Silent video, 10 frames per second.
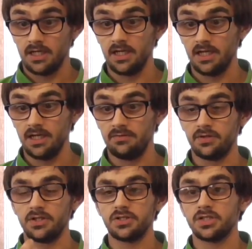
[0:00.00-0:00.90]
If
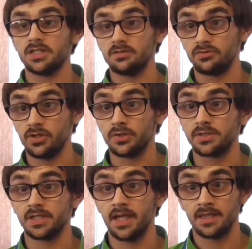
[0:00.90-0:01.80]
you're interested in
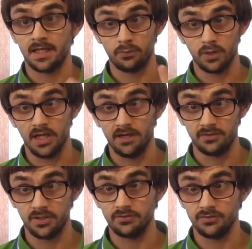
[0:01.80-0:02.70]
vlogs, again, I will have
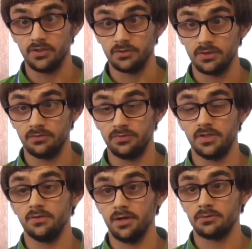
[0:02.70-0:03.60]
another
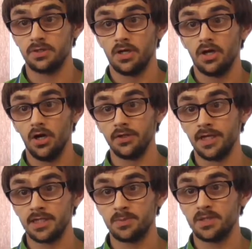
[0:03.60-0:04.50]
video out on
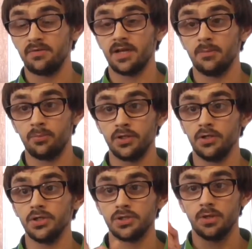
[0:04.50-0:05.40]
that specifically. I'll put it
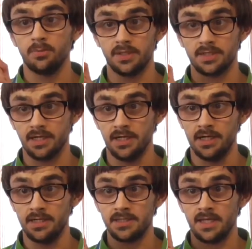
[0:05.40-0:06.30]
also up in the
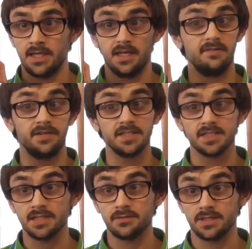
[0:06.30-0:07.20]
card. If it
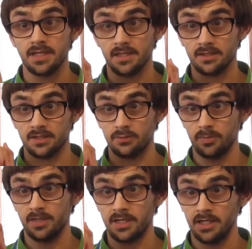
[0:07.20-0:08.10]
isn't out yet, then there will
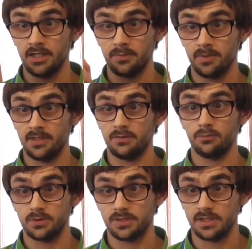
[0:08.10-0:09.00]
be a card up there
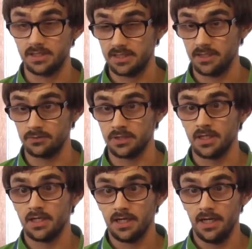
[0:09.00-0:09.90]
once it is out,
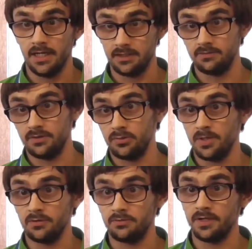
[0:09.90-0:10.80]
and the video will be
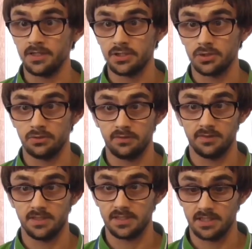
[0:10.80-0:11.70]
out very soon if
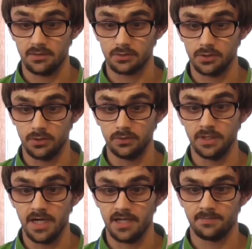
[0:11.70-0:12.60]
it isn't out
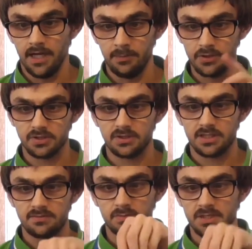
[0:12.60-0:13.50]
already. I'm also going to
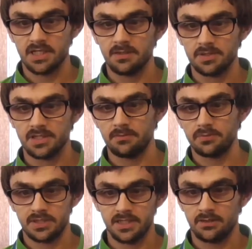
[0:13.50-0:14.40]
leave some
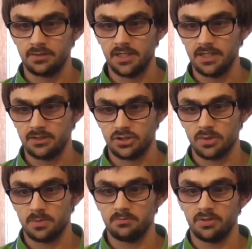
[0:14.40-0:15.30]
timestamps down in the
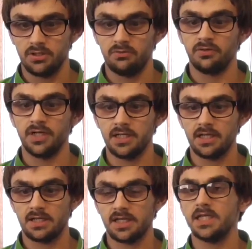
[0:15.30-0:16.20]
description below for
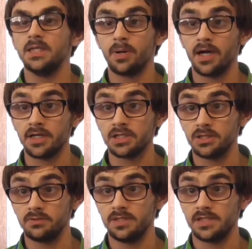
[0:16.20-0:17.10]
any key parts
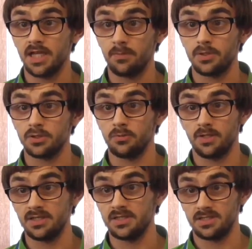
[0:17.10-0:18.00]
of this episode,
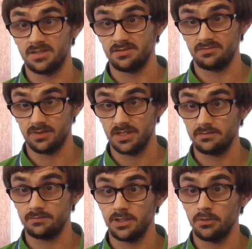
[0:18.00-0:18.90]
because this
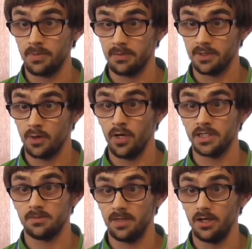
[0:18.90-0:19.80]
video might be
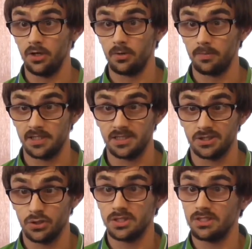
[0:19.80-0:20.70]
quite a bit long because
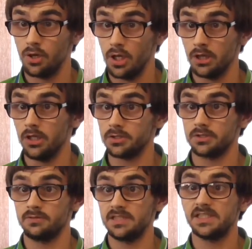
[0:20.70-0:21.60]
it goes into a lot
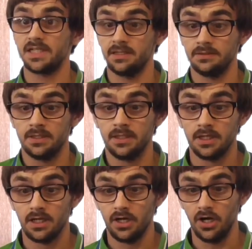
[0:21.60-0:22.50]
of detail
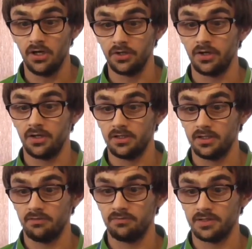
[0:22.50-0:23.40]
on
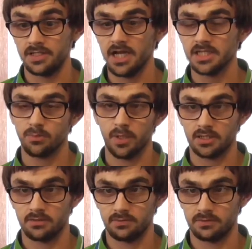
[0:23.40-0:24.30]
different
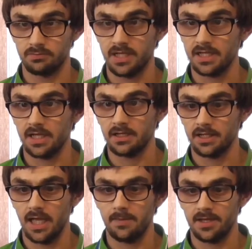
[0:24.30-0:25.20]
aspects of making
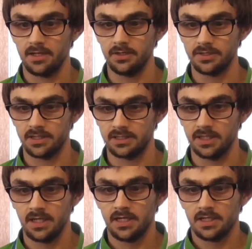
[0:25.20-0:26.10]
gaming content.
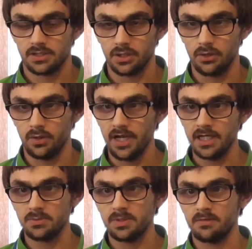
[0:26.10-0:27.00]
So
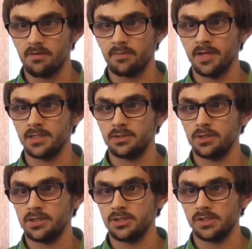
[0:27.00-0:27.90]
any specific parts you
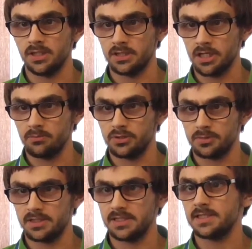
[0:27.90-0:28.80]
are interested in, I'll try and put as
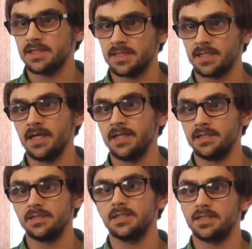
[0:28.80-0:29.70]
much detail as I can
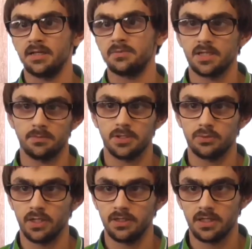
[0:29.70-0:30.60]
into the timestamps as
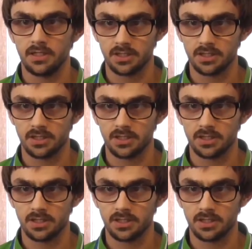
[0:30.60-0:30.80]
well.